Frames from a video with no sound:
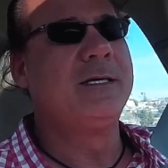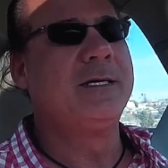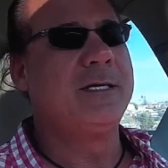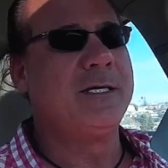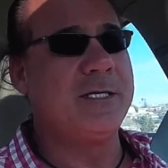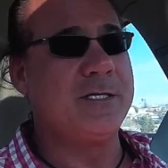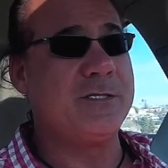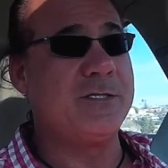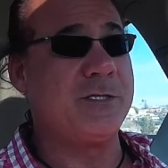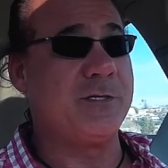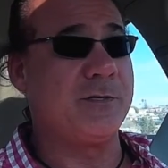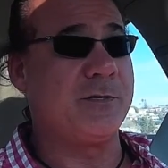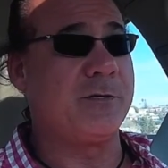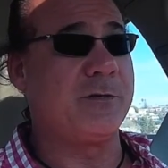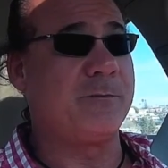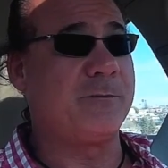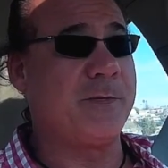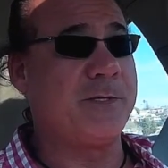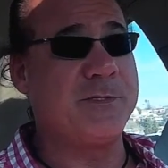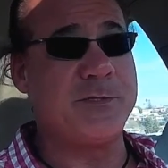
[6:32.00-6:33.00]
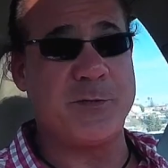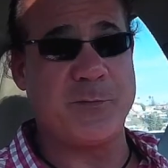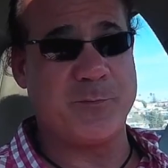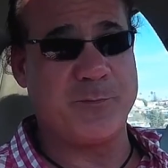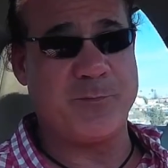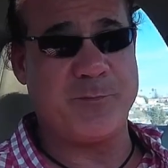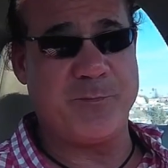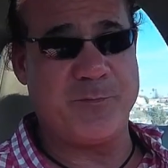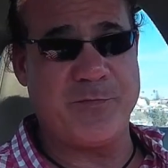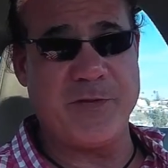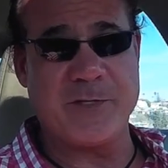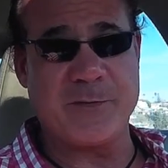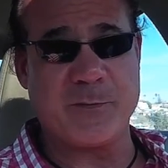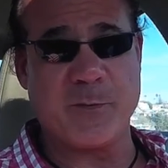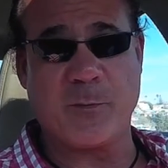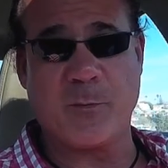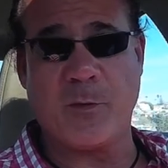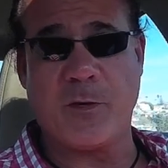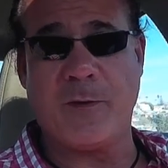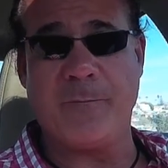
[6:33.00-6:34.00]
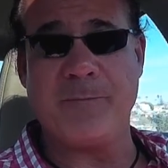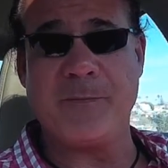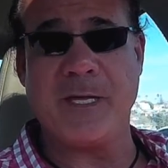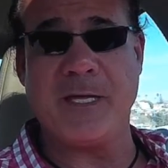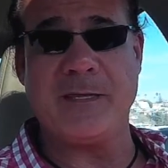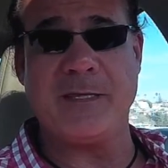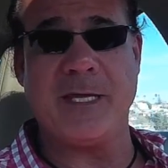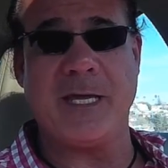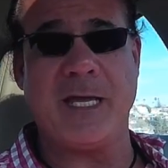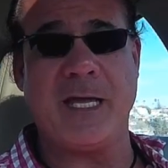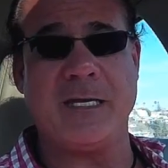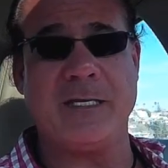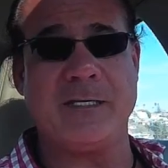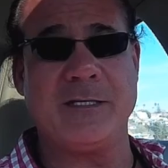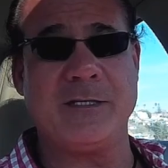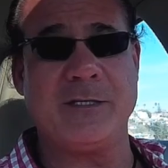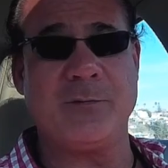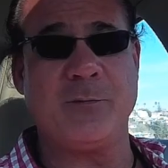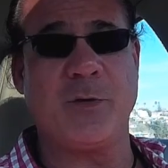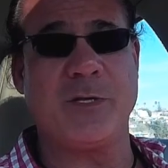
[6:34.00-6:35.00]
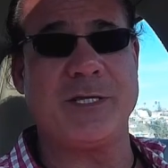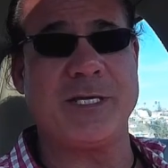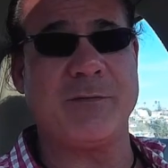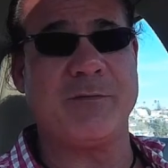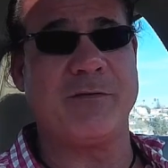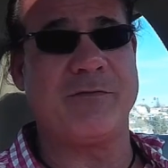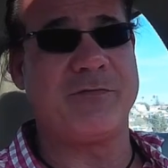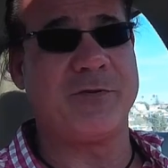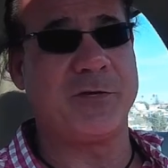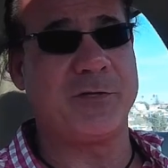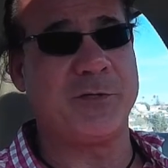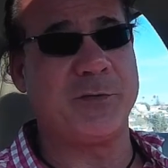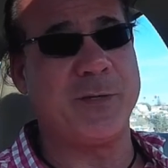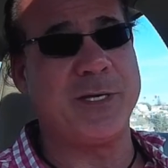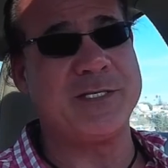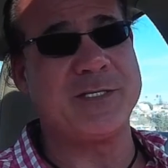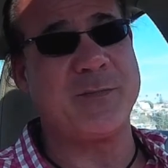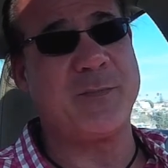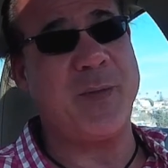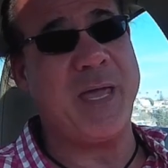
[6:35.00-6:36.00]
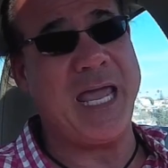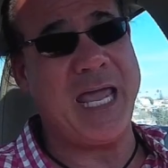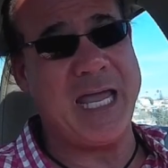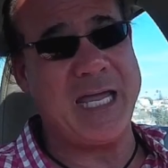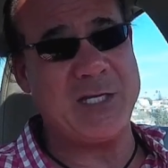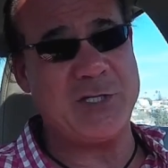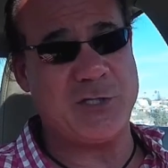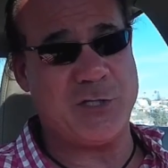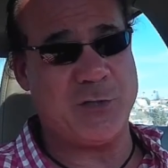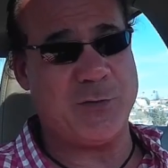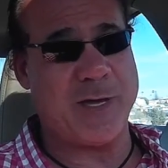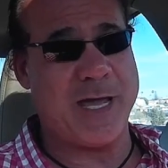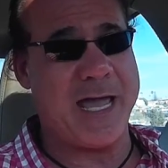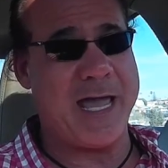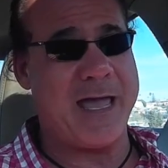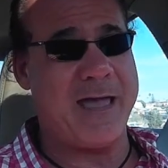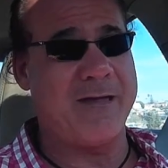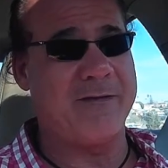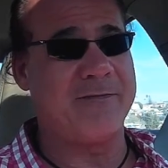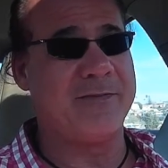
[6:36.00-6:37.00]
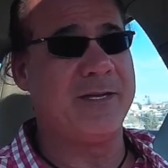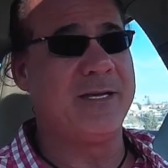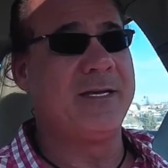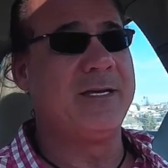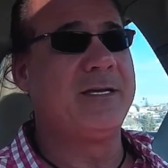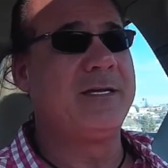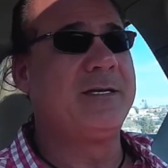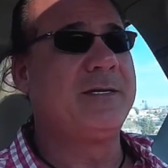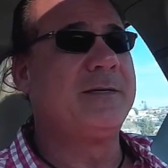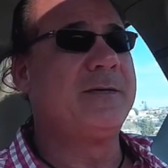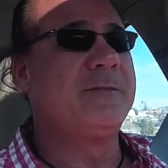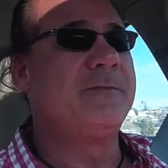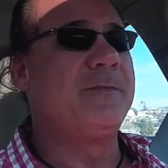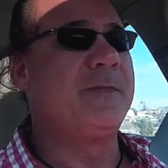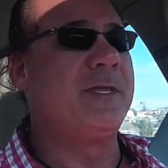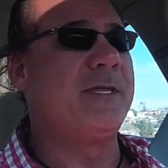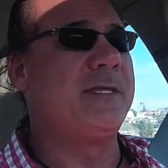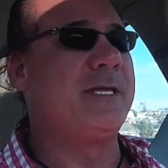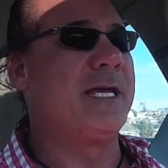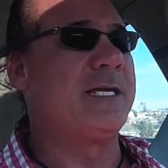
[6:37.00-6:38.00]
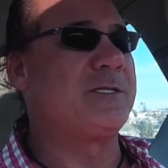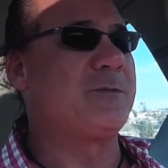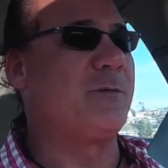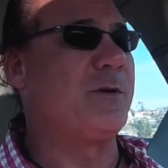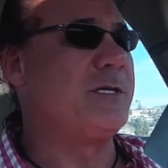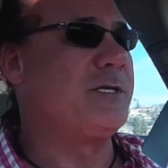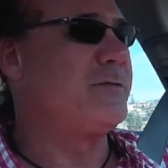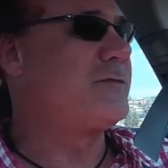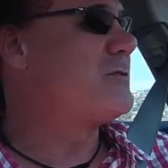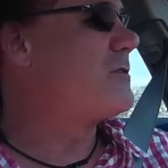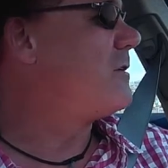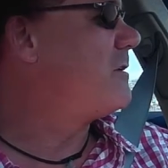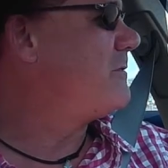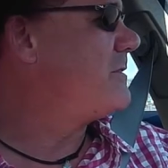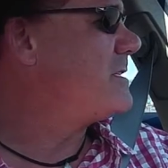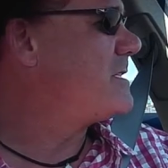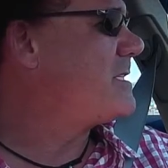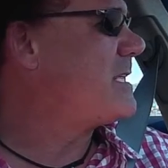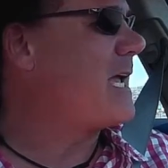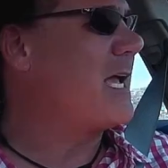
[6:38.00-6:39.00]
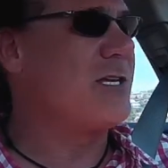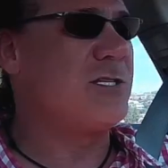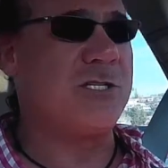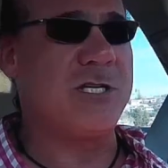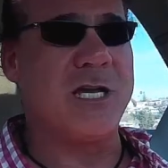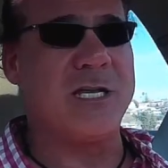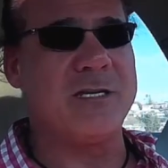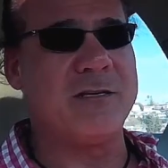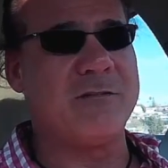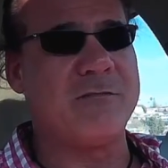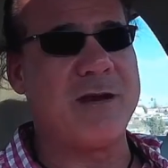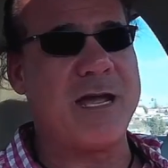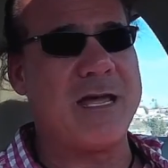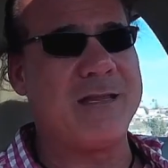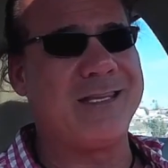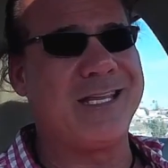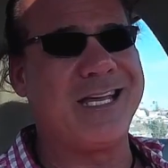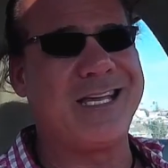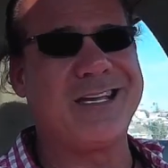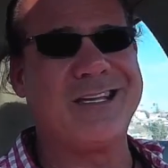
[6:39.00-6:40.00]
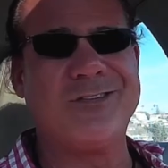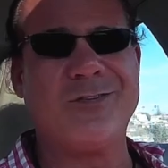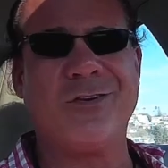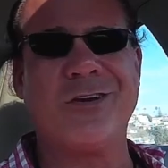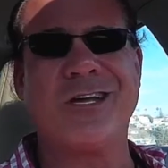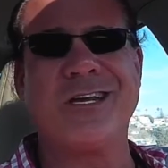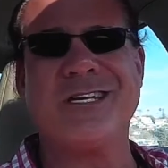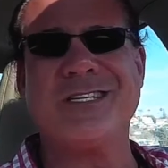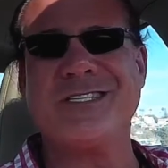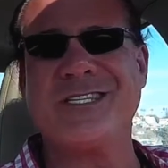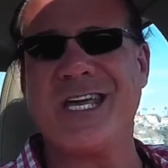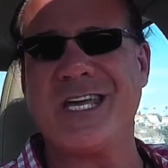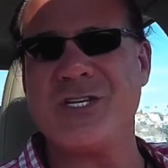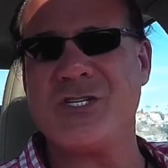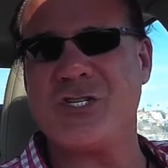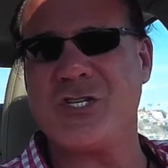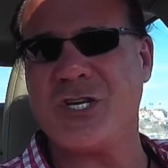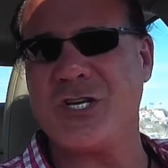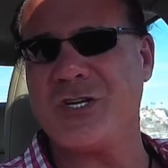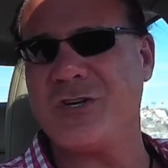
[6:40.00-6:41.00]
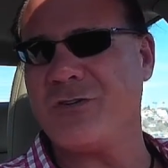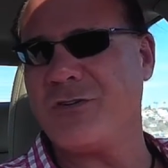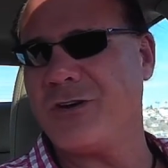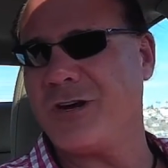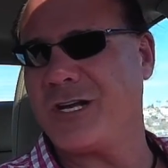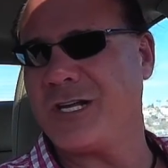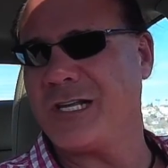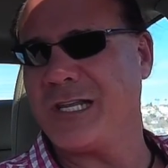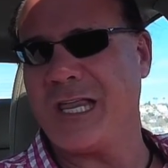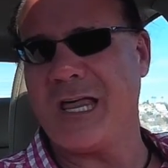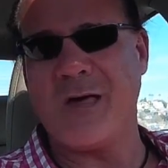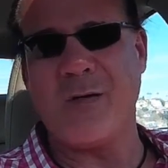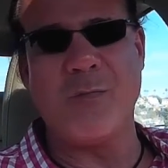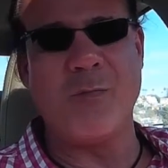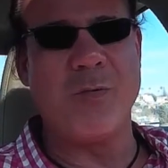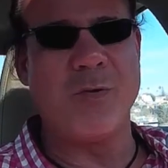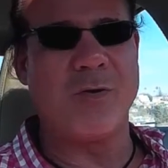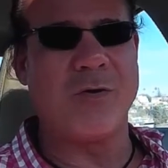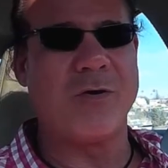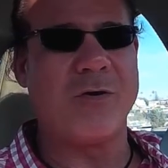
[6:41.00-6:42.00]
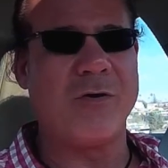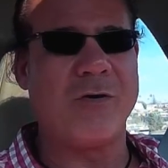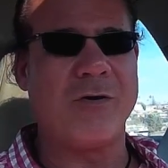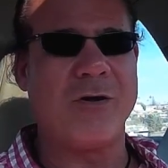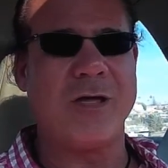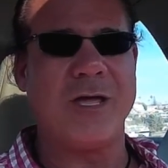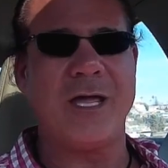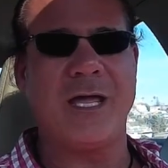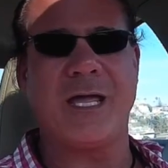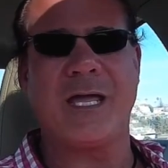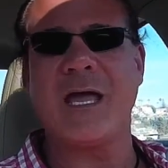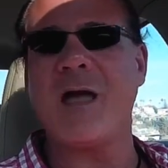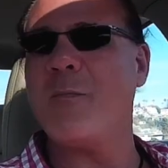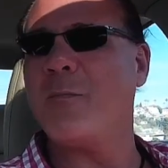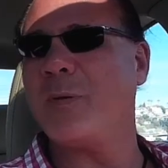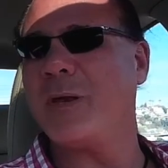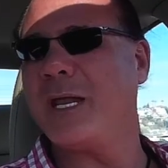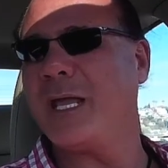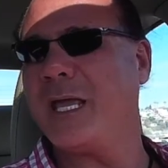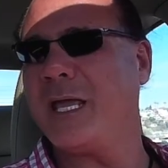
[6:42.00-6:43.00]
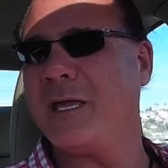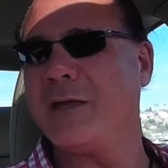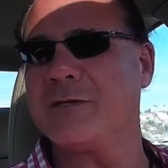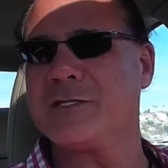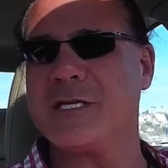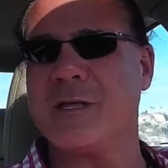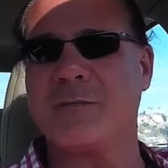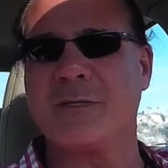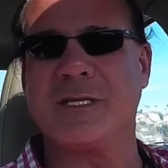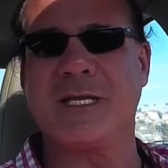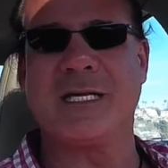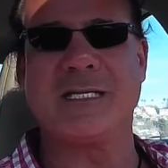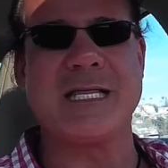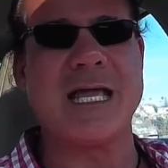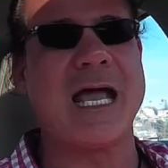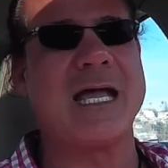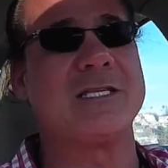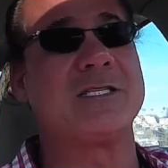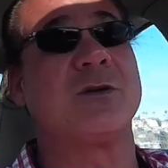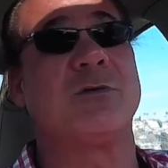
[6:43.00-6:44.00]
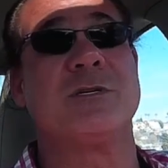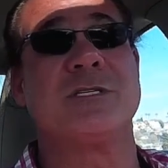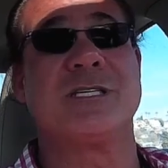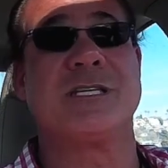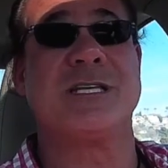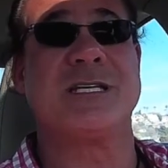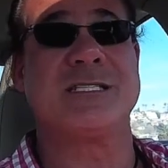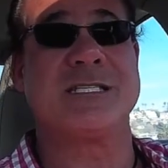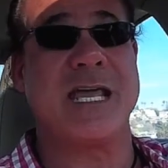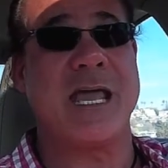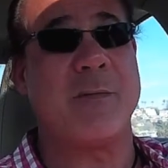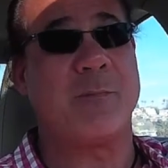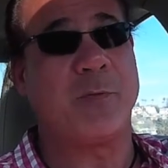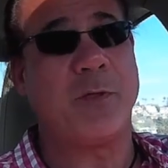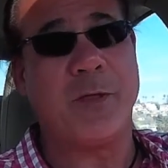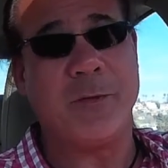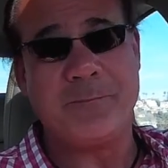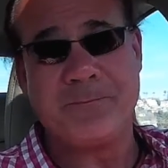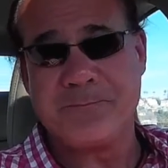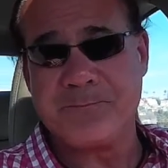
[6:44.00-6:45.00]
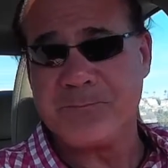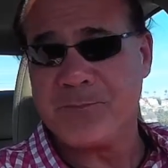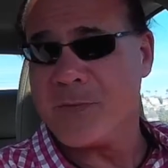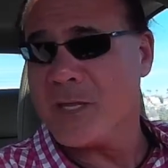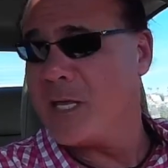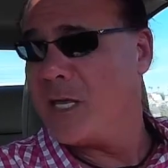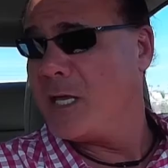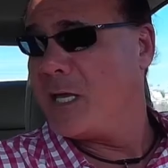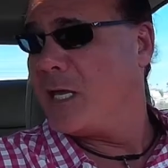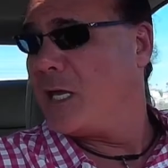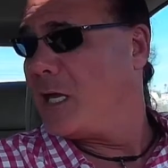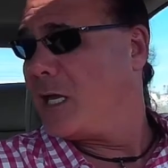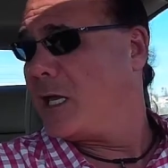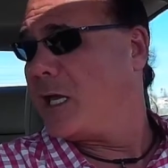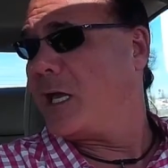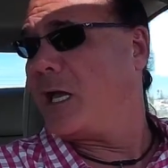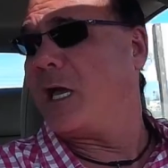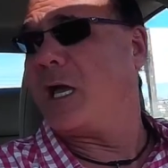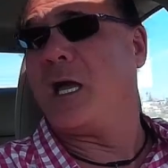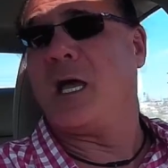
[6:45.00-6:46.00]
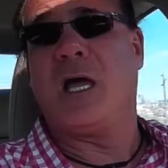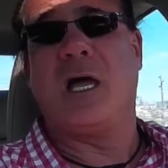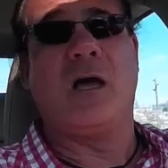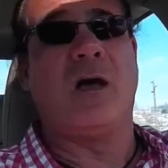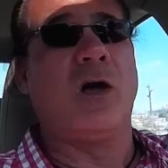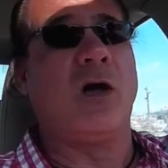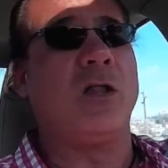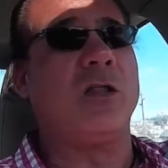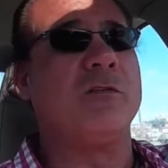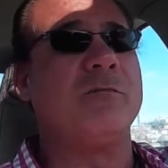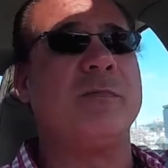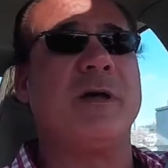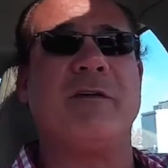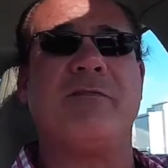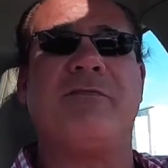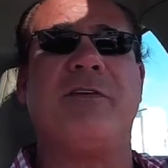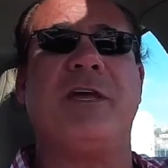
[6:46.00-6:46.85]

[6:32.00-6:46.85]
is your Facebook wall. And then what they refer to as a page you have, then that's one you've sort of instantiated around like an organization or a club or a company or something like that. So as an example, all of my